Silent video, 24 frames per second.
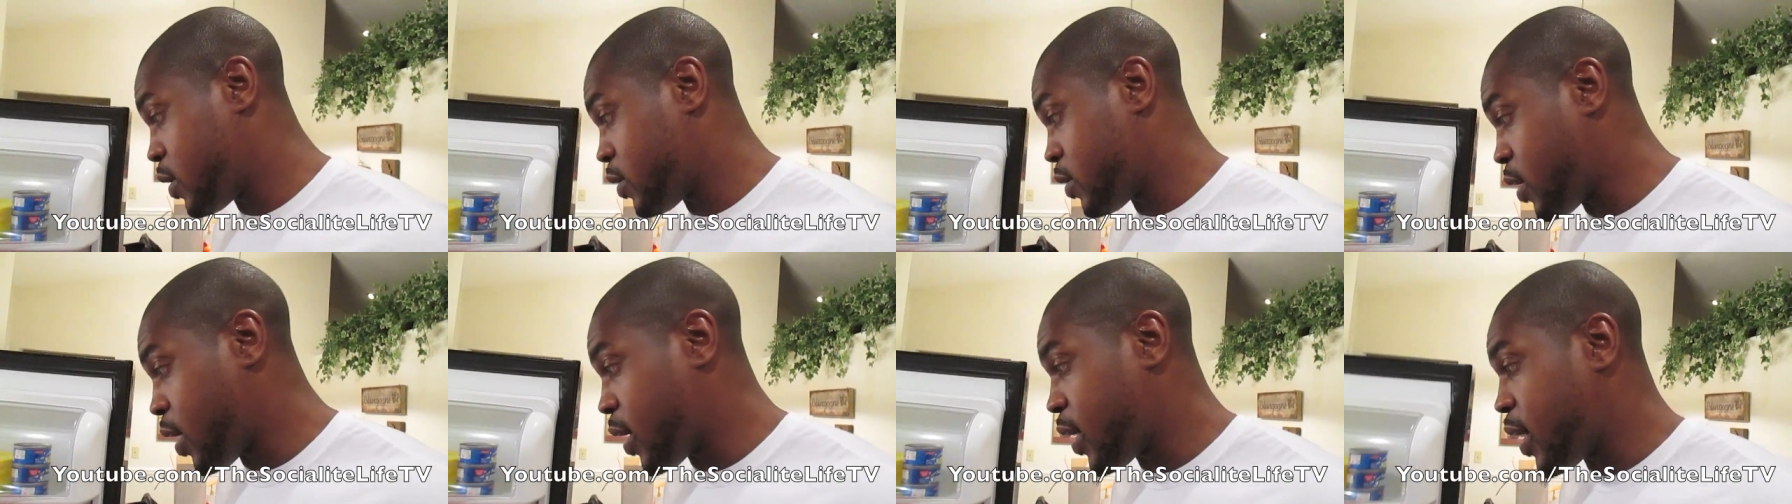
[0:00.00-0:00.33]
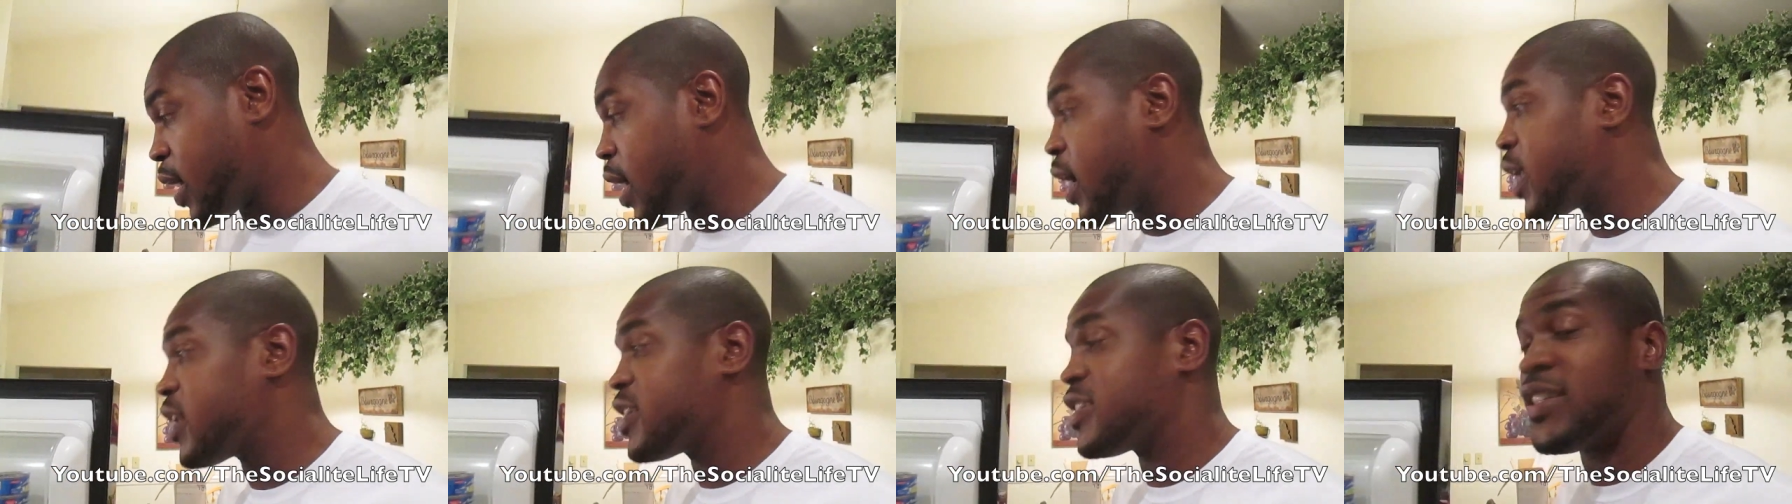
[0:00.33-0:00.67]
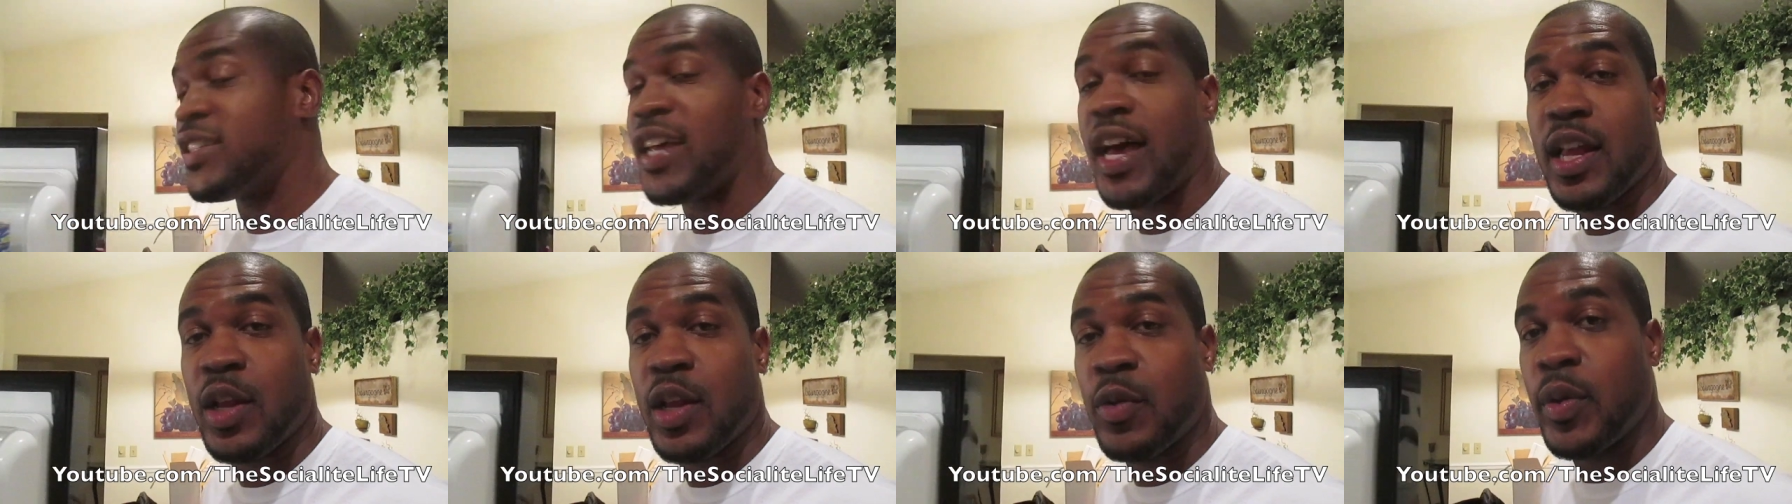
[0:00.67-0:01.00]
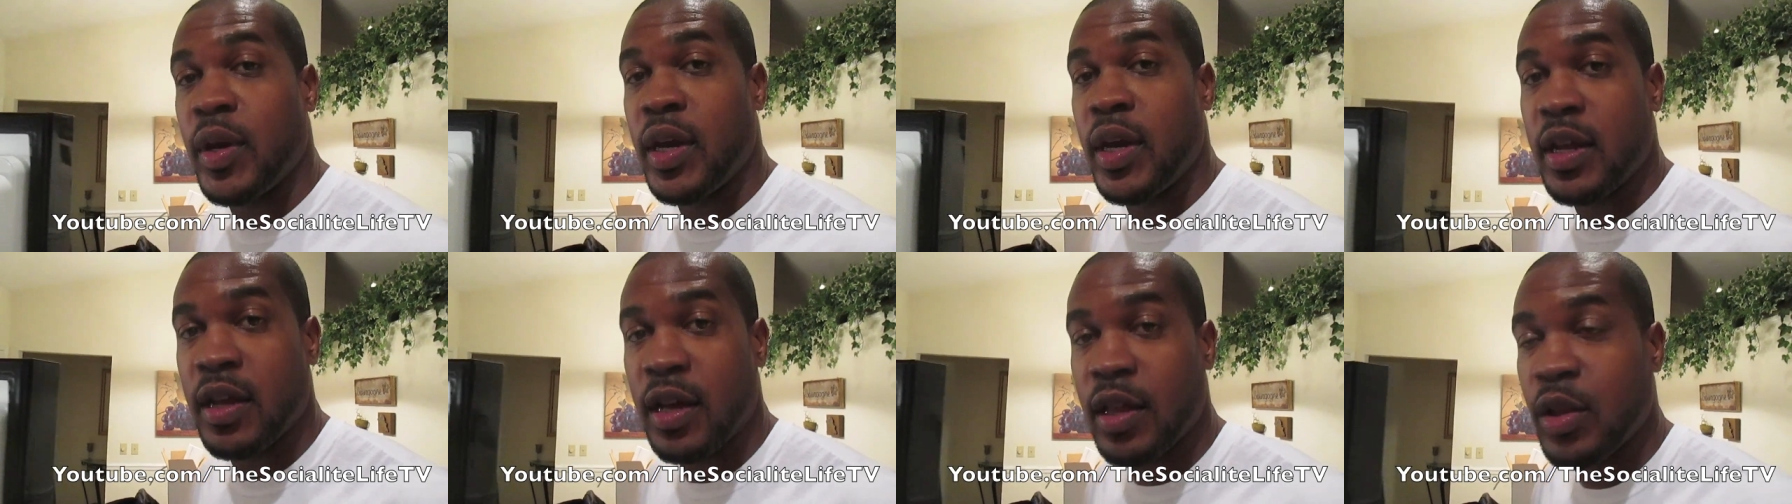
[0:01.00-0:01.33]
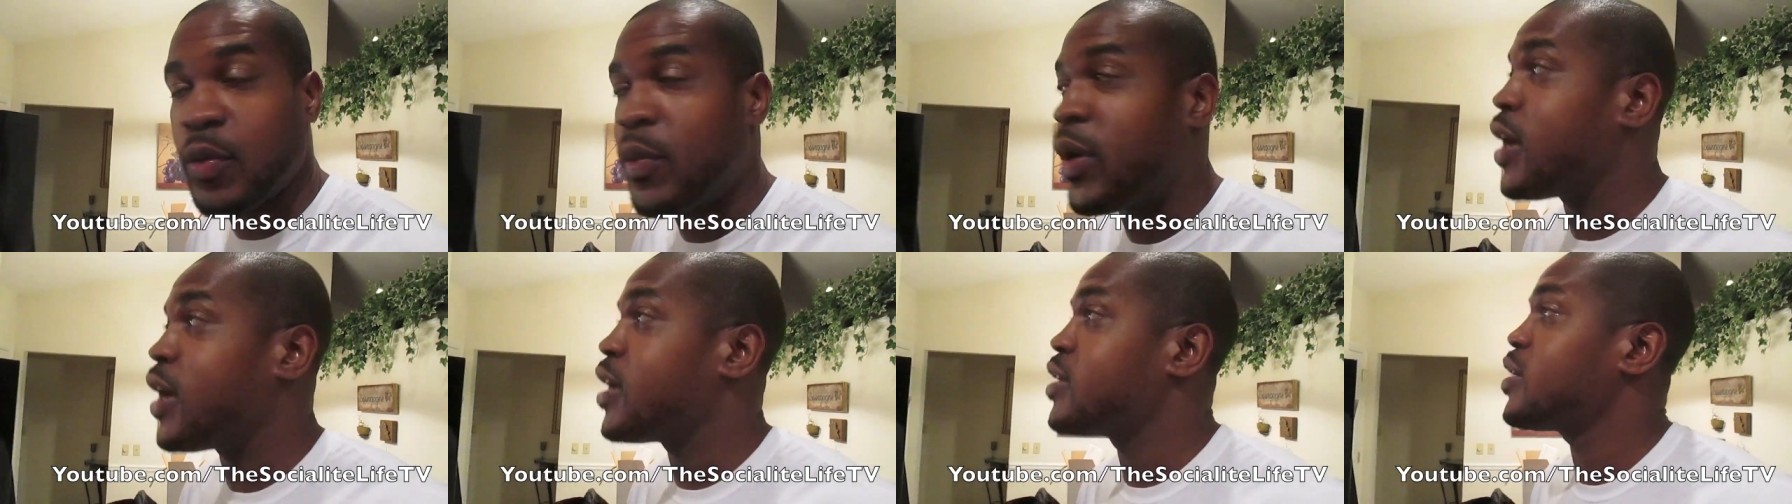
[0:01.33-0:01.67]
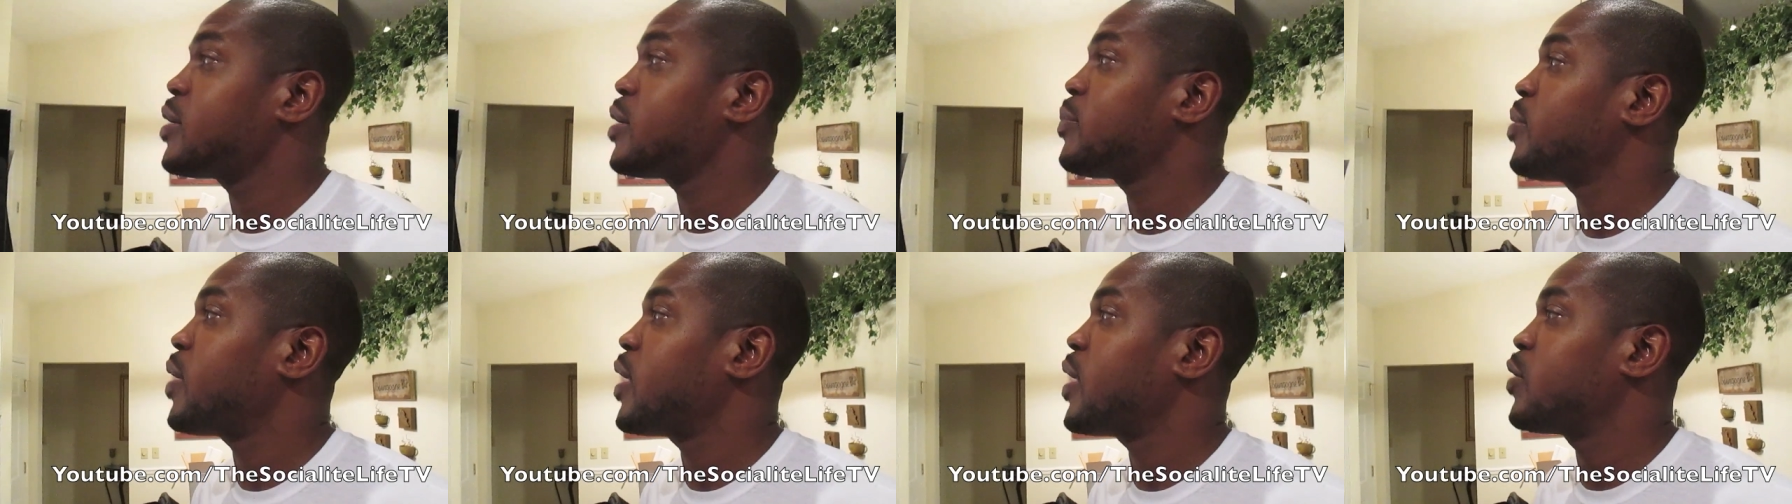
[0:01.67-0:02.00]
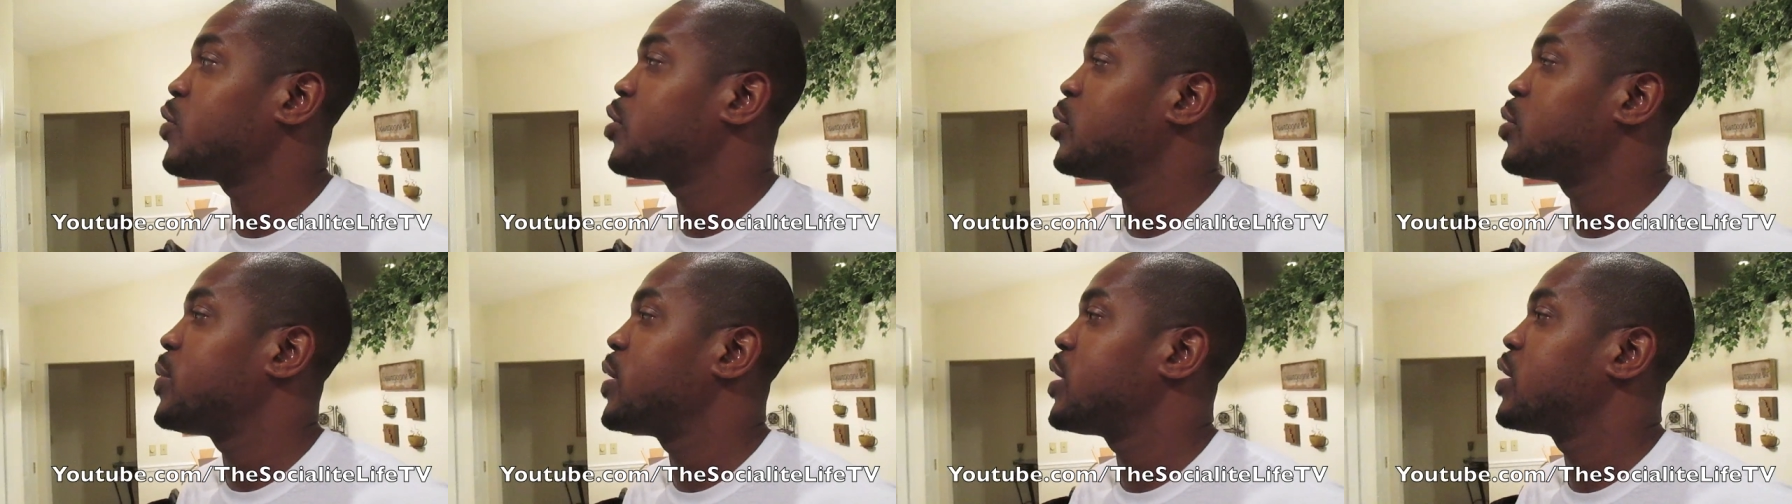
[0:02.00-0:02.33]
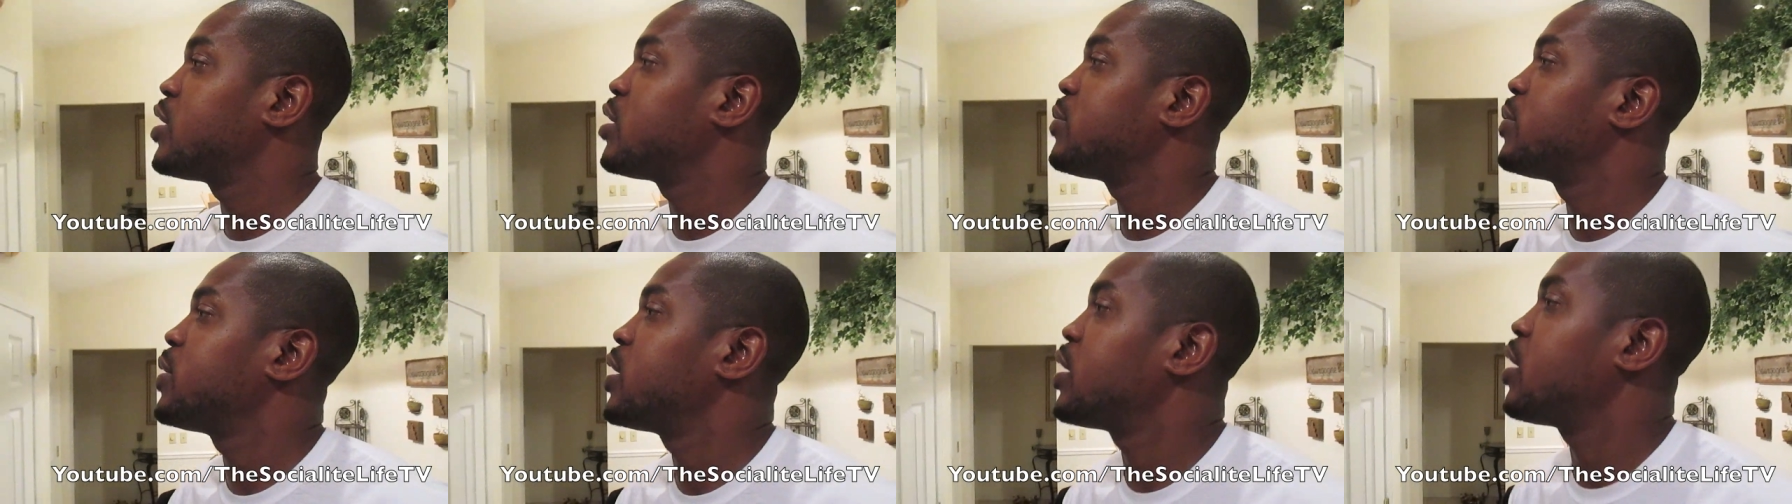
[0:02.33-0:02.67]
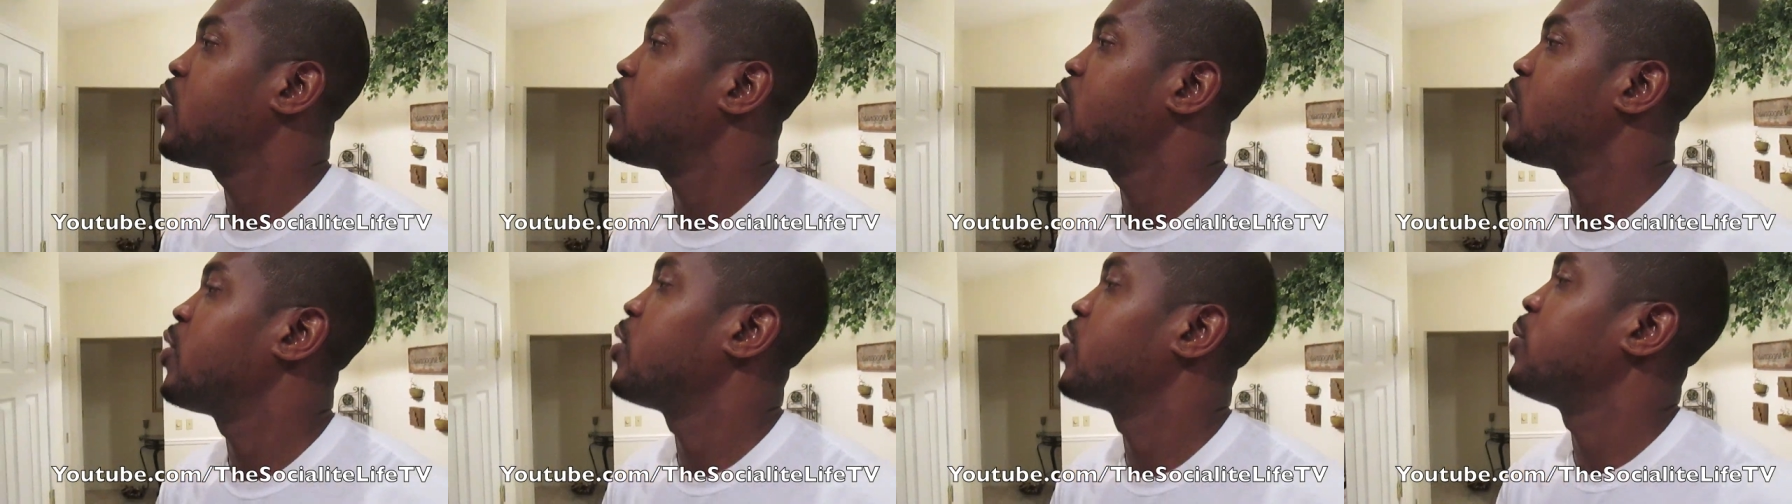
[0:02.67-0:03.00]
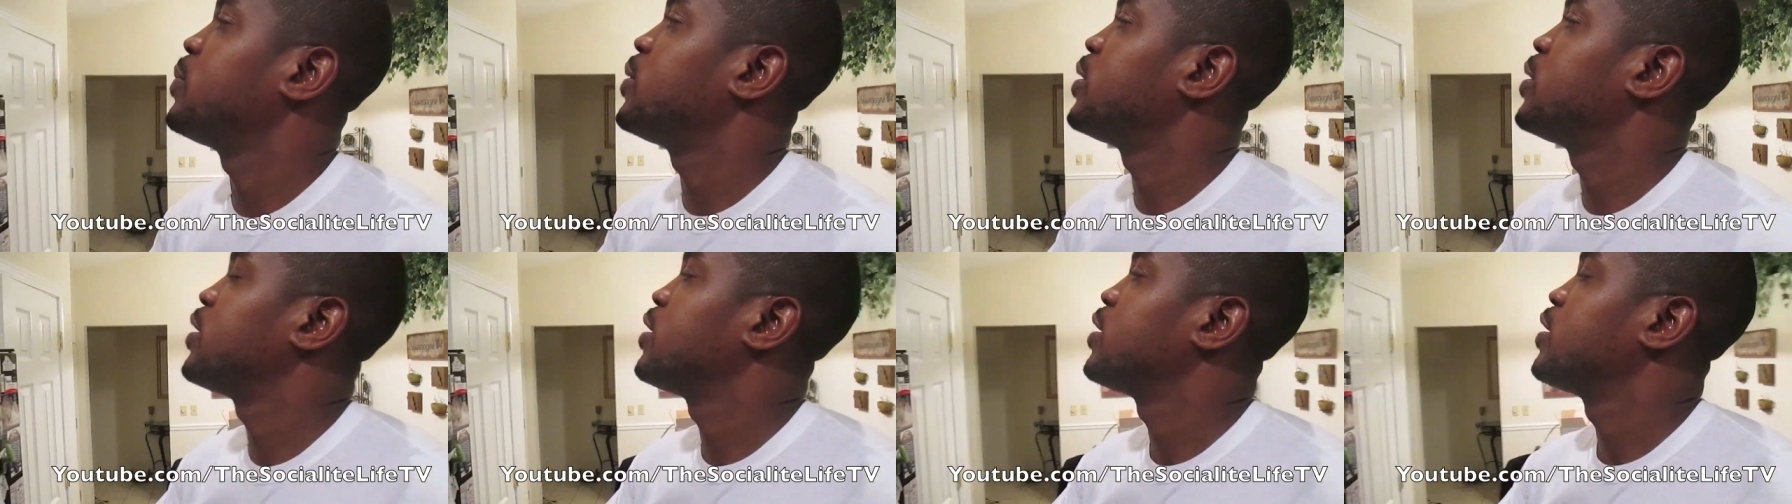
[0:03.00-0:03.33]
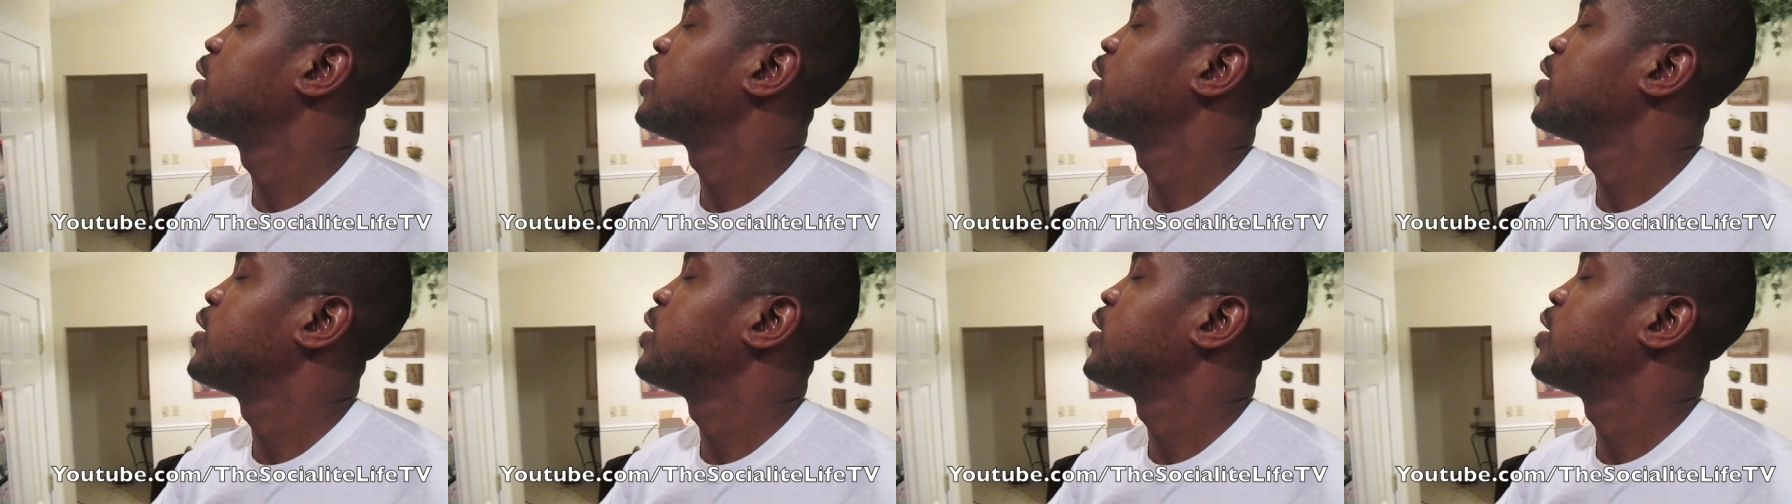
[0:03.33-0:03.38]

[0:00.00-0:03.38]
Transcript: Thank God it's Halloween. Otherwise, I probably would have been a little bit alarmed.